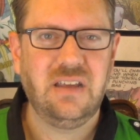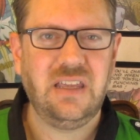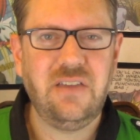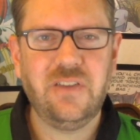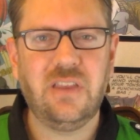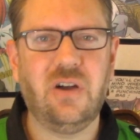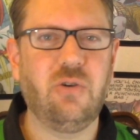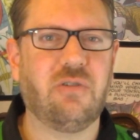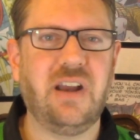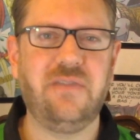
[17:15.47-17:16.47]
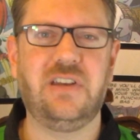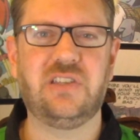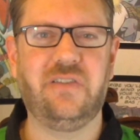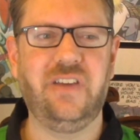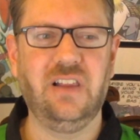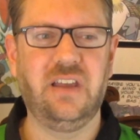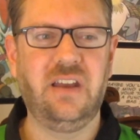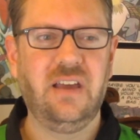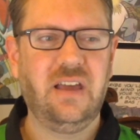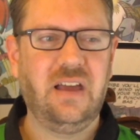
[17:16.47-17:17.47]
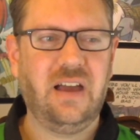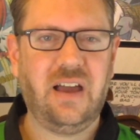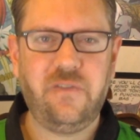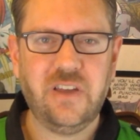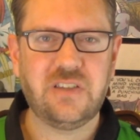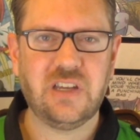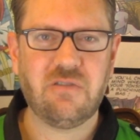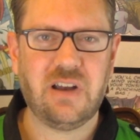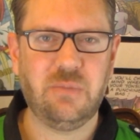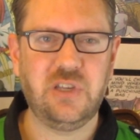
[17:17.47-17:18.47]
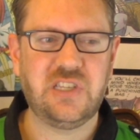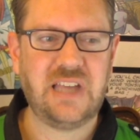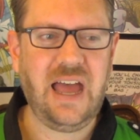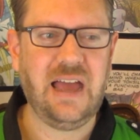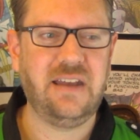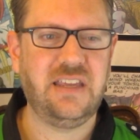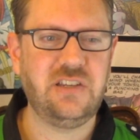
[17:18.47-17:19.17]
Even though Kraven is a villain, I feel it's incredibly sad.